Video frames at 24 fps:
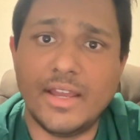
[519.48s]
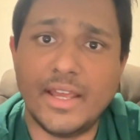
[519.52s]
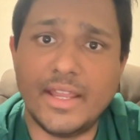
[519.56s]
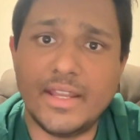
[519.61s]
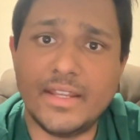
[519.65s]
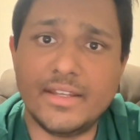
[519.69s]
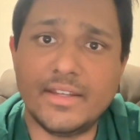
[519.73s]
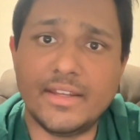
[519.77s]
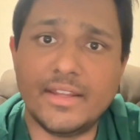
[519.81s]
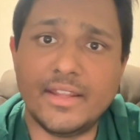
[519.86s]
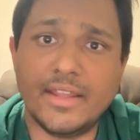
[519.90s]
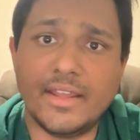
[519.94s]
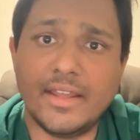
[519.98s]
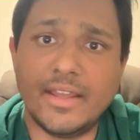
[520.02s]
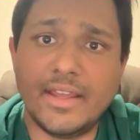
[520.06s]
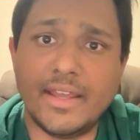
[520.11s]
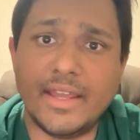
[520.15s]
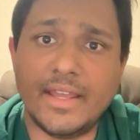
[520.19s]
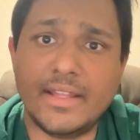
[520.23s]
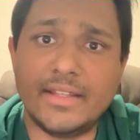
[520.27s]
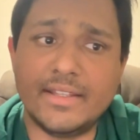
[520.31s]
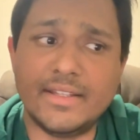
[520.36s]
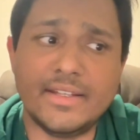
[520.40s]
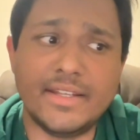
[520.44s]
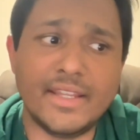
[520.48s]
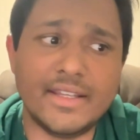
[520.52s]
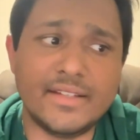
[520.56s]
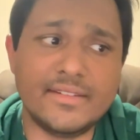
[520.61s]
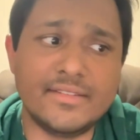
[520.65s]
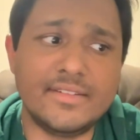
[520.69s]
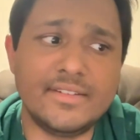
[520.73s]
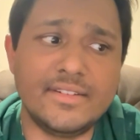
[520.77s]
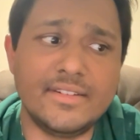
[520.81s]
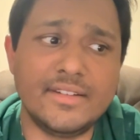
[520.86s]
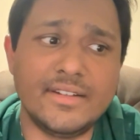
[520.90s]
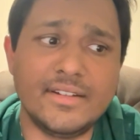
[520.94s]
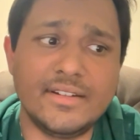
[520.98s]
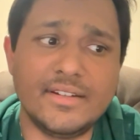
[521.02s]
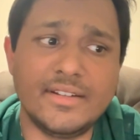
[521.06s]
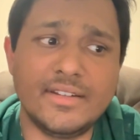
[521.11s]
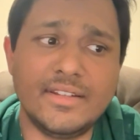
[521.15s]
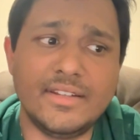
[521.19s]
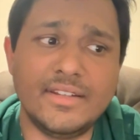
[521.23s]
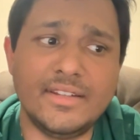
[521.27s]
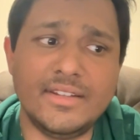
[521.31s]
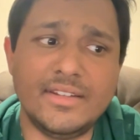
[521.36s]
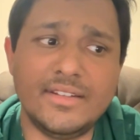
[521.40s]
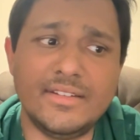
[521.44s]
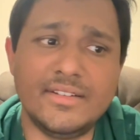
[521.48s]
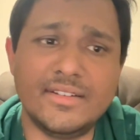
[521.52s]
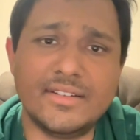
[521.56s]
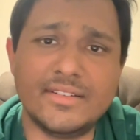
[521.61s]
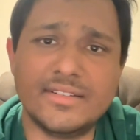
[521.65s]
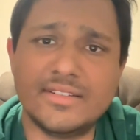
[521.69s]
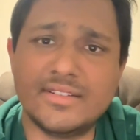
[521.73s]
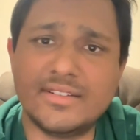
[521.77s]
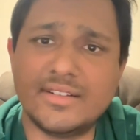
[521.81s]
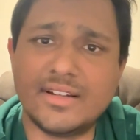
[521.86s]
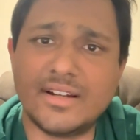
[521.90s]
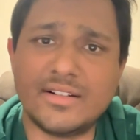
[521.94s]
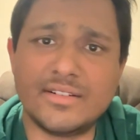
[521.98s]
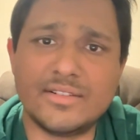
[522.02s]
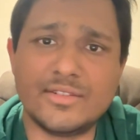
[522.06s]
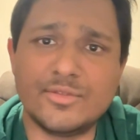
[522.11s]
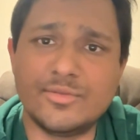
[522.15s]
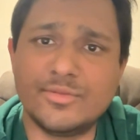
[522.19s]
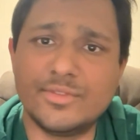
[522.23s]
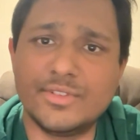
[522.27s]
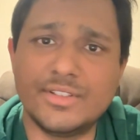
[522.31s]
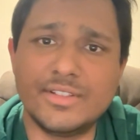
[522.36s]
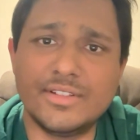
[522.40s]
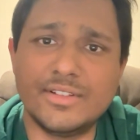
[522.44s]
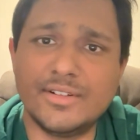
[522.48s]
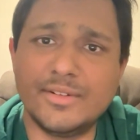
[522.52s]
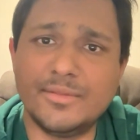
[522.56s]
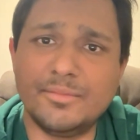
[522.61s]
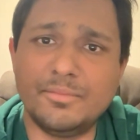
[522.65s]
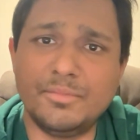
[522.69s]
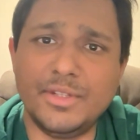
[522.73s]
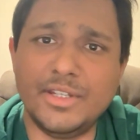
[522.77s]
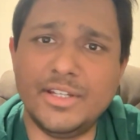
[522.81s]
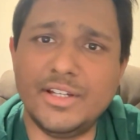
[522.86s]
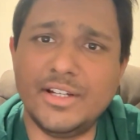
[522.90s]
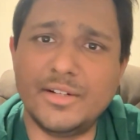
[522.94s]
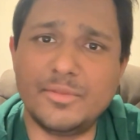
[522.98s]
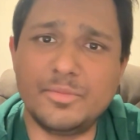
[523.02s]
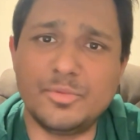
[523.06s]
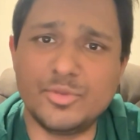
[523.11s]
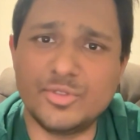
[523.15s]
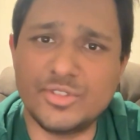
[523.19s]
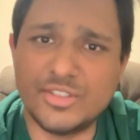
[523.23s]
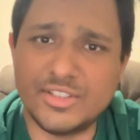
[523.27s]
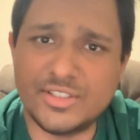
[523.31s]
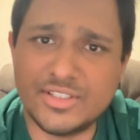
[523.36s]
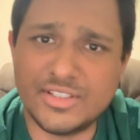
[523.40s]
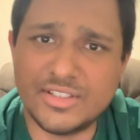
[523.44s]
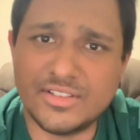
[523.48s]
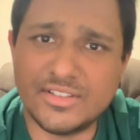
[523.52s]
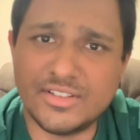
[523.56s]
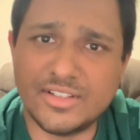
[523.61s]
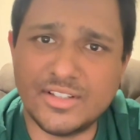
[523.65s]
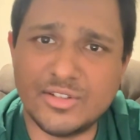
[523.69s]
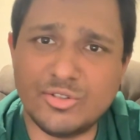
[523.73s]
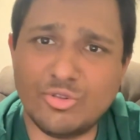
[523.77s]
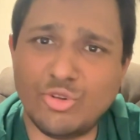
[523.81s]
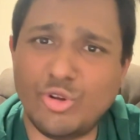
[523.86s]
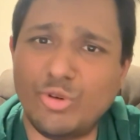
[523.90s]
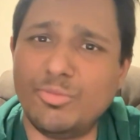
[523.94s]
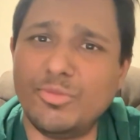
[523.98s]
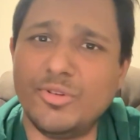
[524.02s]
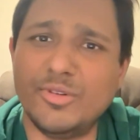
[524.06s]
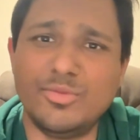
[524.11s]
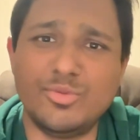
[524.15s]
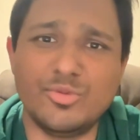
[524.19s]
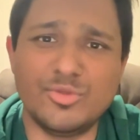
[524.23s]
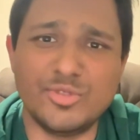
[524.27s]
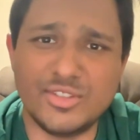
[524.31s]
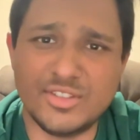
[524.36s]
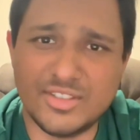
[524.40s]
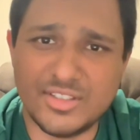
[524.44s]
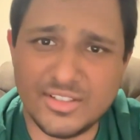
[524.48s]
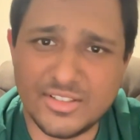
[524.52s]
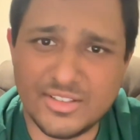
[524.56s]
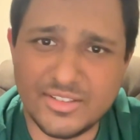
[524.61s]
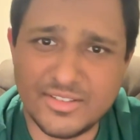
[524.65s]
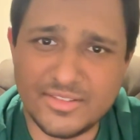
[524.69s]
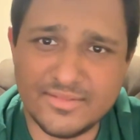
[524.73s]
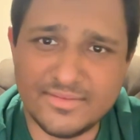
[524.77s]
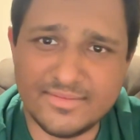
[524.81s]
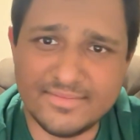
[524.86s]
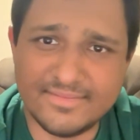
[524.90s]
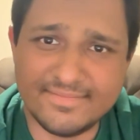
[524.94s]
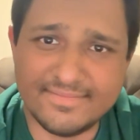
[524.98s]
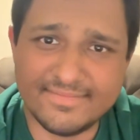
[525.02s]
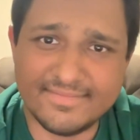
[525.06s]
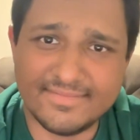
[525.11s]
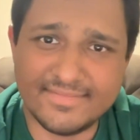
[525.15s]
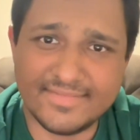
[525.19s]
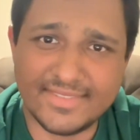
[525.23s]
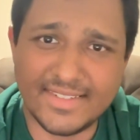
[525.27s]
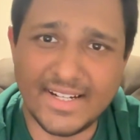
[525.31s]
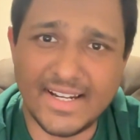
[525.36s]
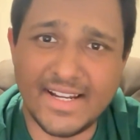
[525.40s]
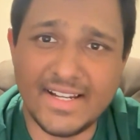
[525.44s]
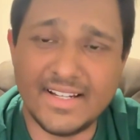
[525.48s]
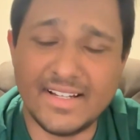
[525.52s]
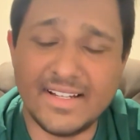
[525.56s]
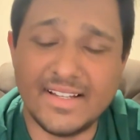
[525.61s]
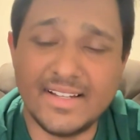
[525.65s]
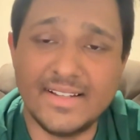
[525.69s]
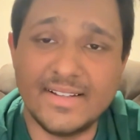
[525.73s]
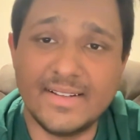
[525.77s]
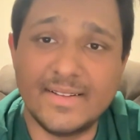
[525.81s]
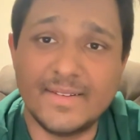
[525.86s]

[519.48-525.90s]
And the next year, he just starts with a meager position, a normal position, right?